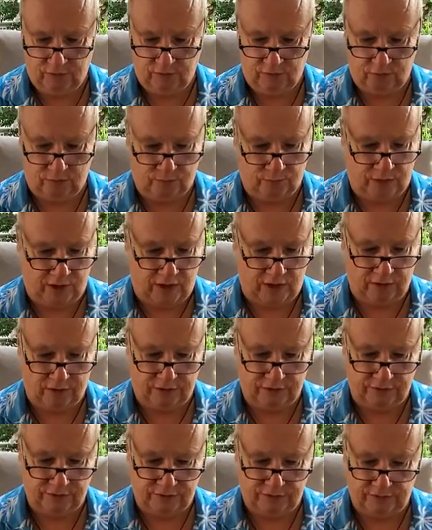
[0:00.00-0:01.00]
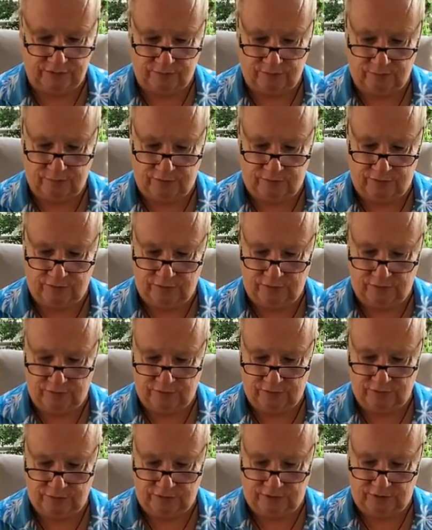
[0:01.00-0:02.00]
You're balanced and abundant.
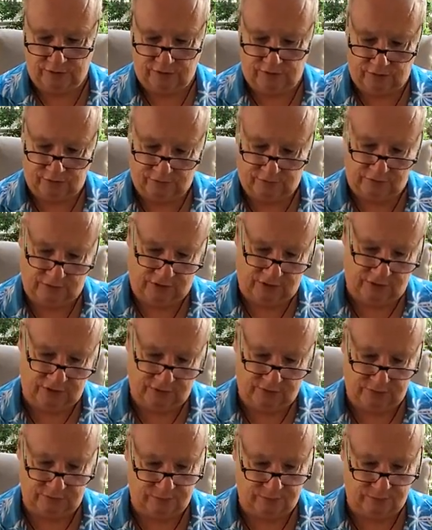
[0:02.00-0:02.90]
You take care of things.